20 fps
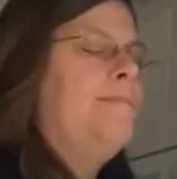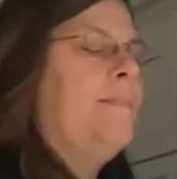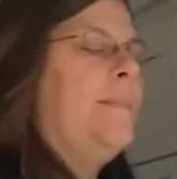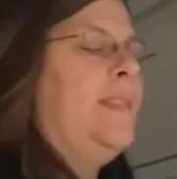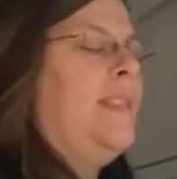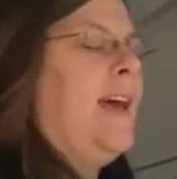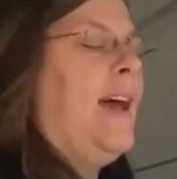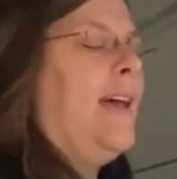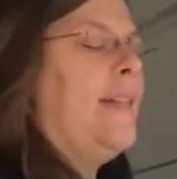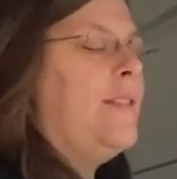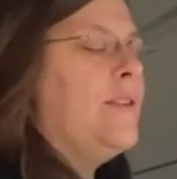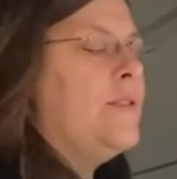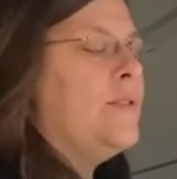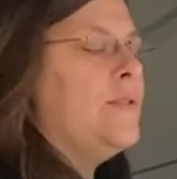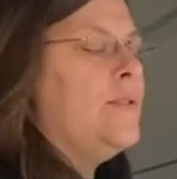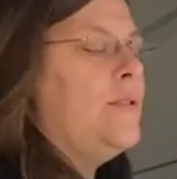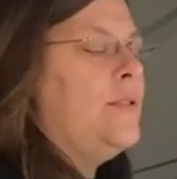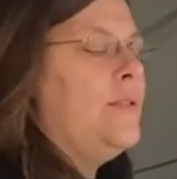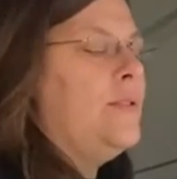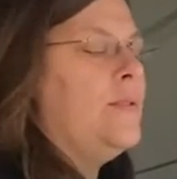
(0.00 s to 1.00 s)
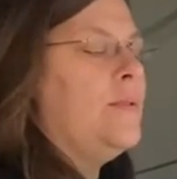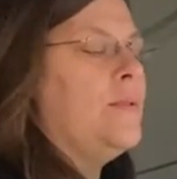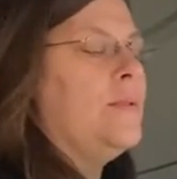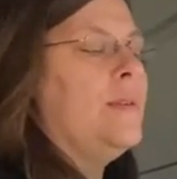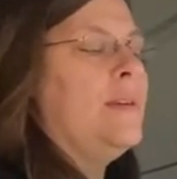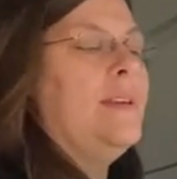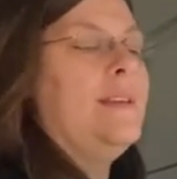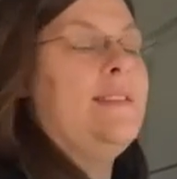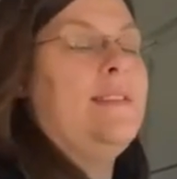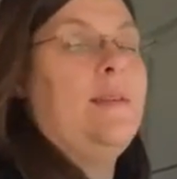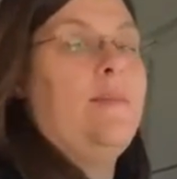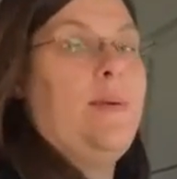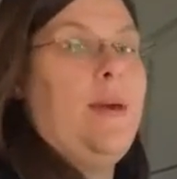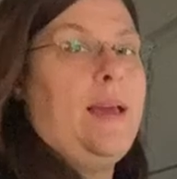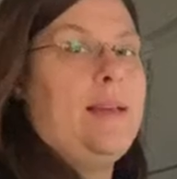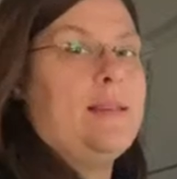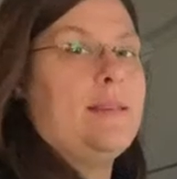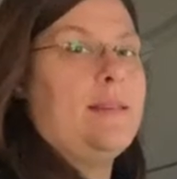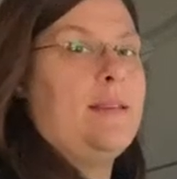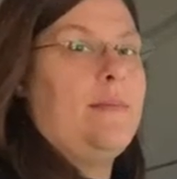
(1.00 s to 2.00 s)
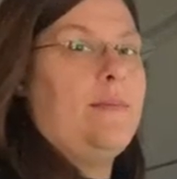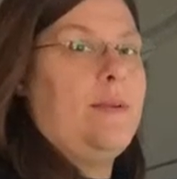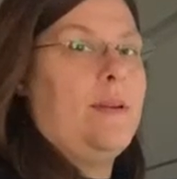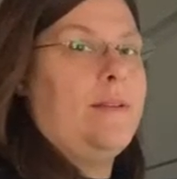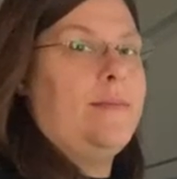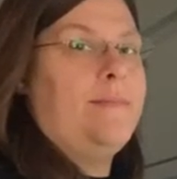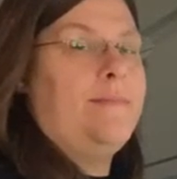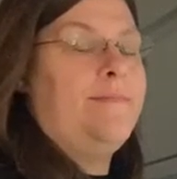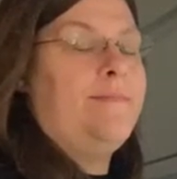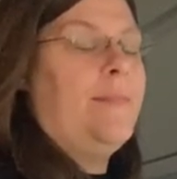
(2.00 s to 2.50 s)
That little 2 is the base number.